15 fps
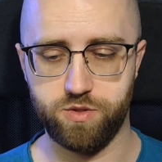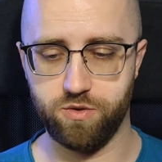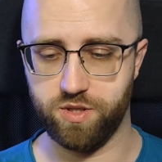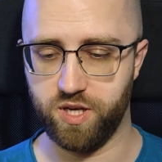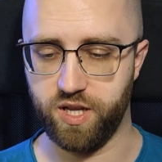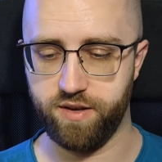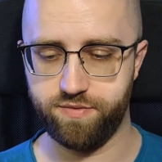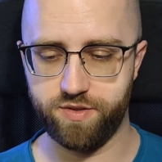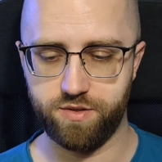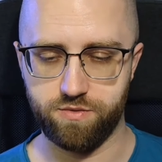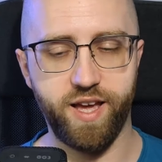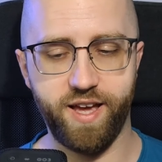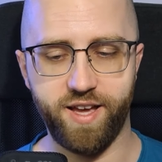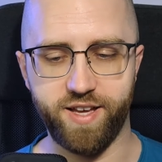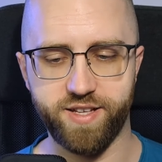to the left.
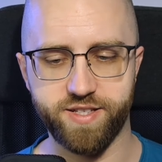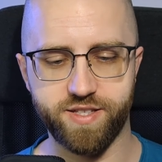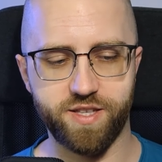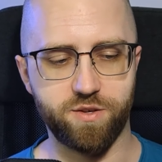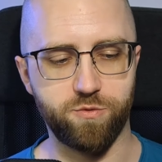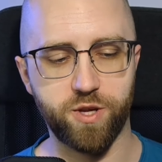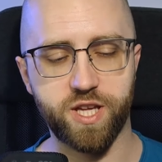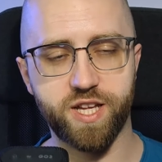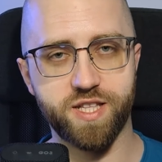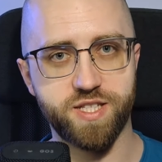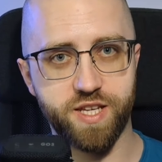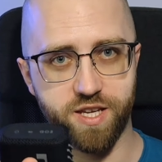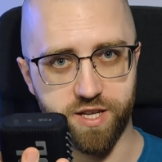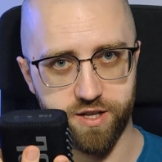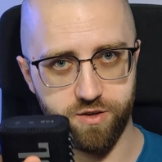And we can
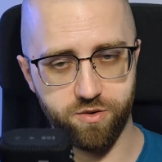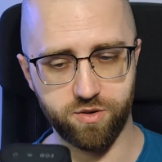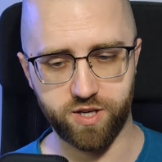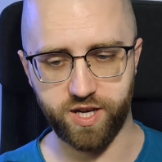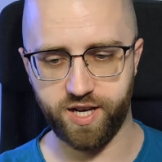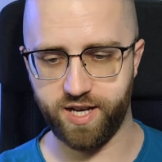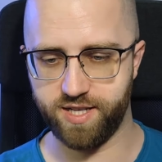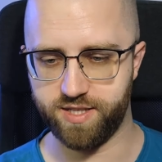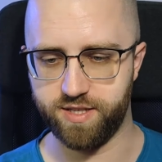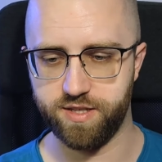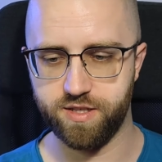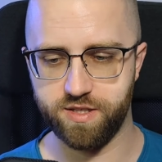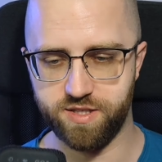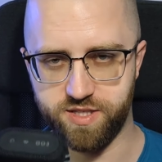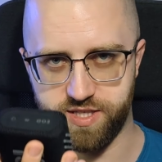take a look at
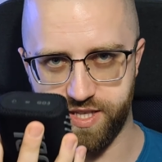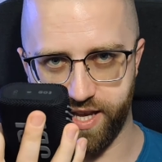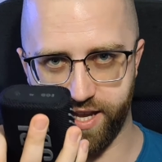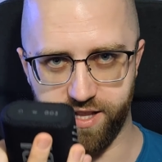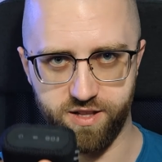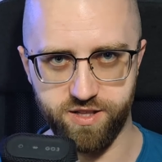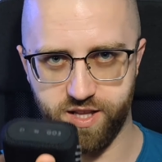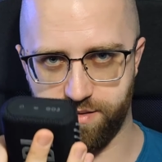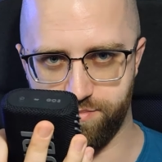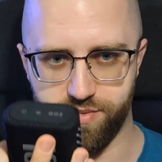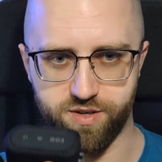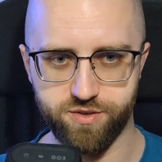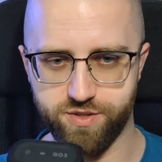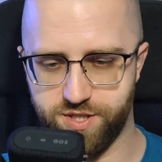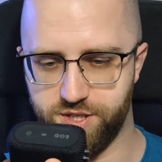tail
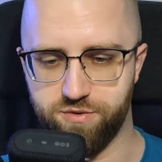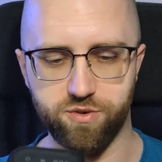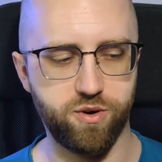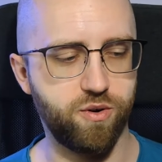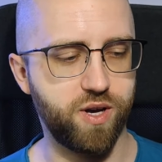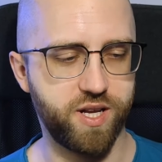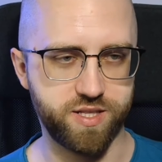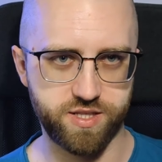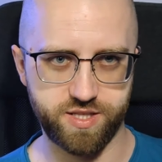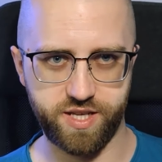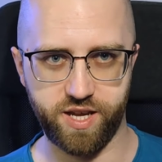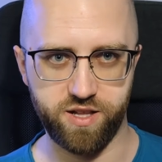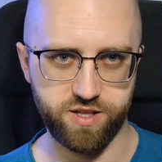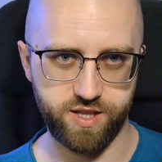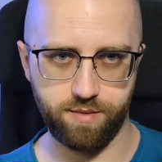number 0 and
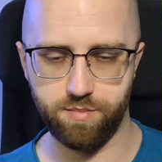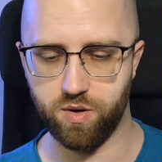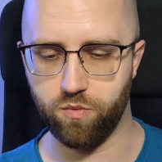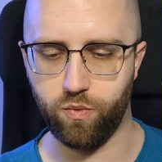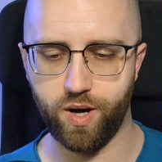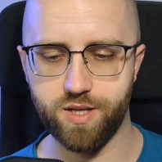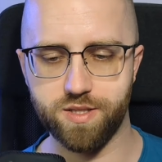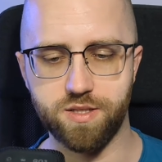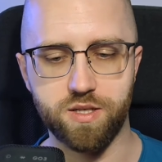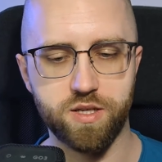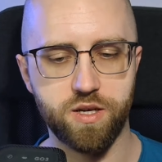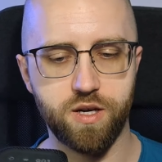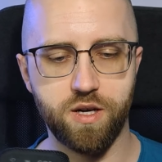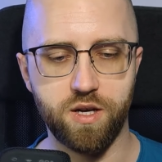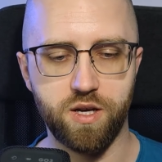tail number 1
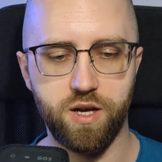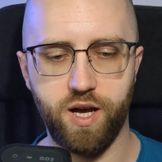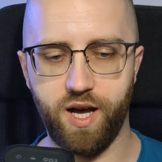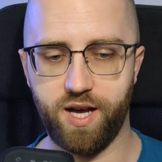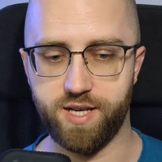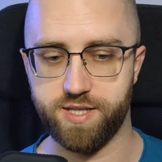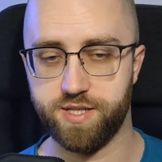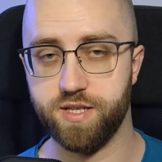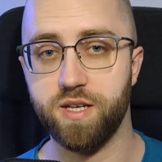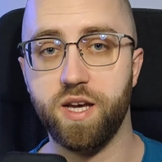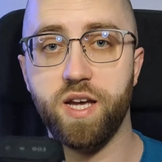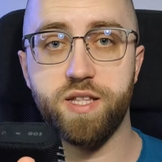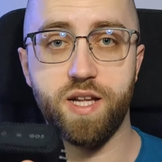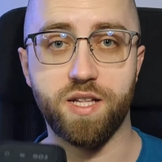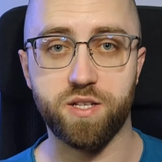as
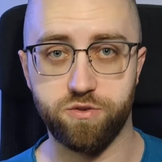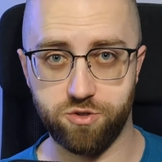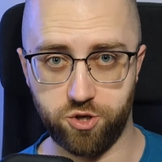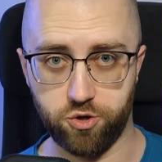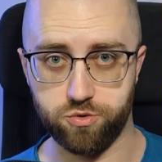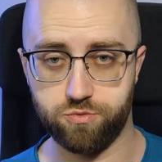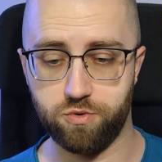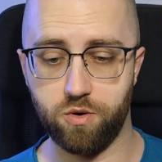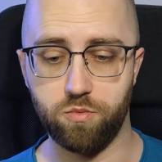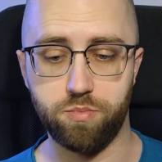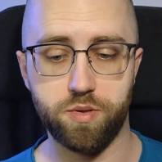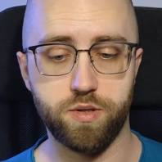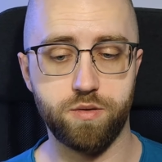another short rope.